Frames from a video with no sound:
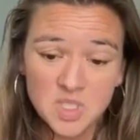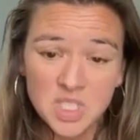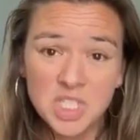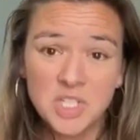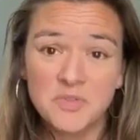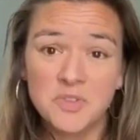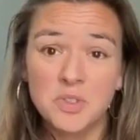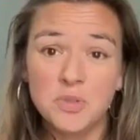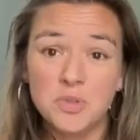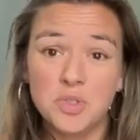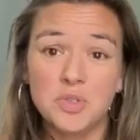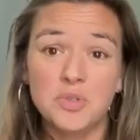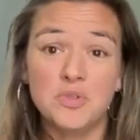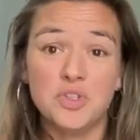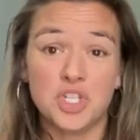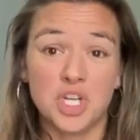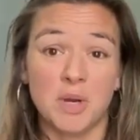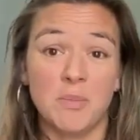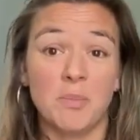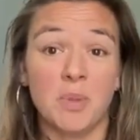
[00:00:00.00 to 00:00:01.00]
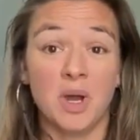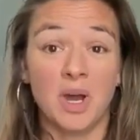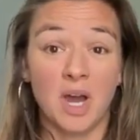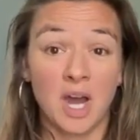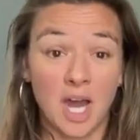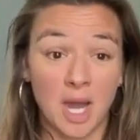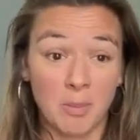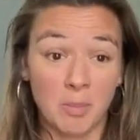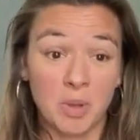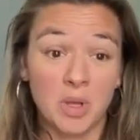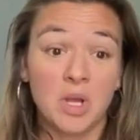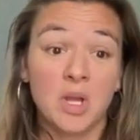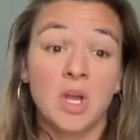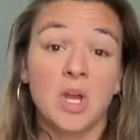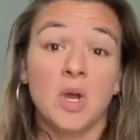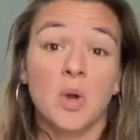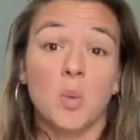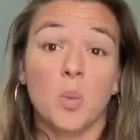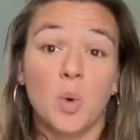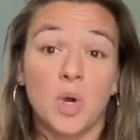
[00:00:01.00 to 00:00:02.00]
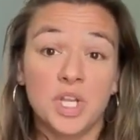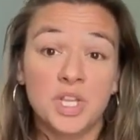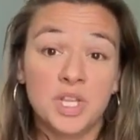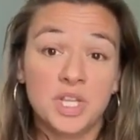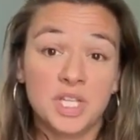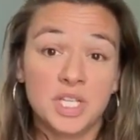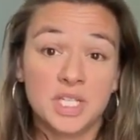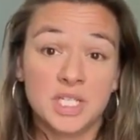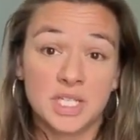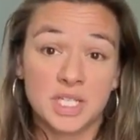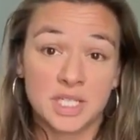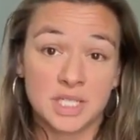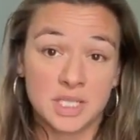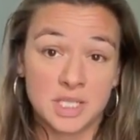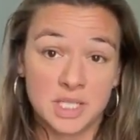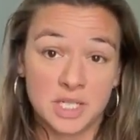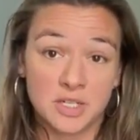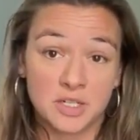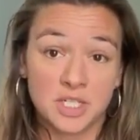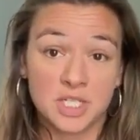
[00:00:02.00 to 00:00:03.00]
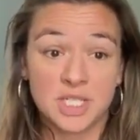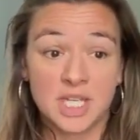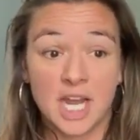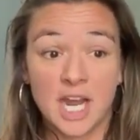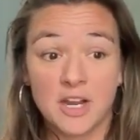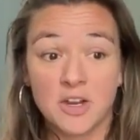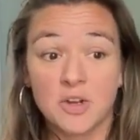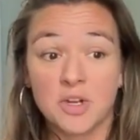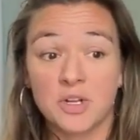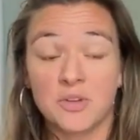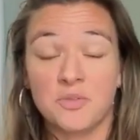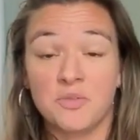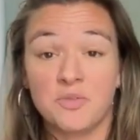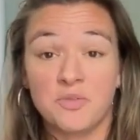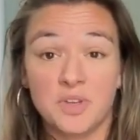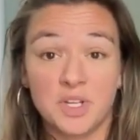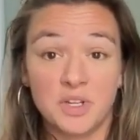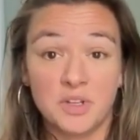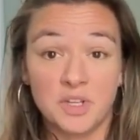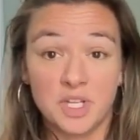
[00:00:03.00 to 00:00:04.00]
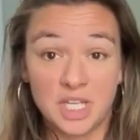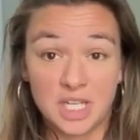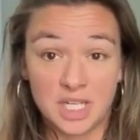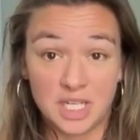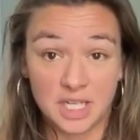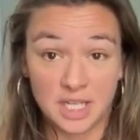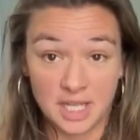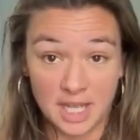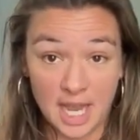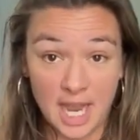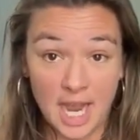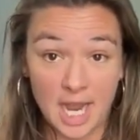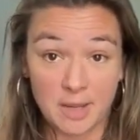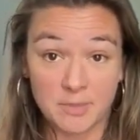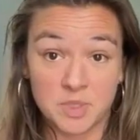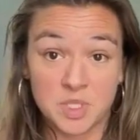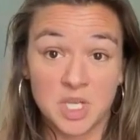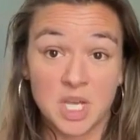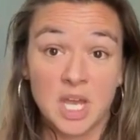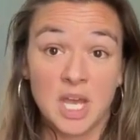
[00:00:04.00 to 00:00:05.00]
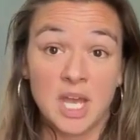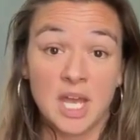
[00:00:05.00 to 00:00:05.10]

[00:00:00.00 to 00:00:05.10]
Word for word: If you do jump up, one thing to consider is how you're gonna fill in gaps.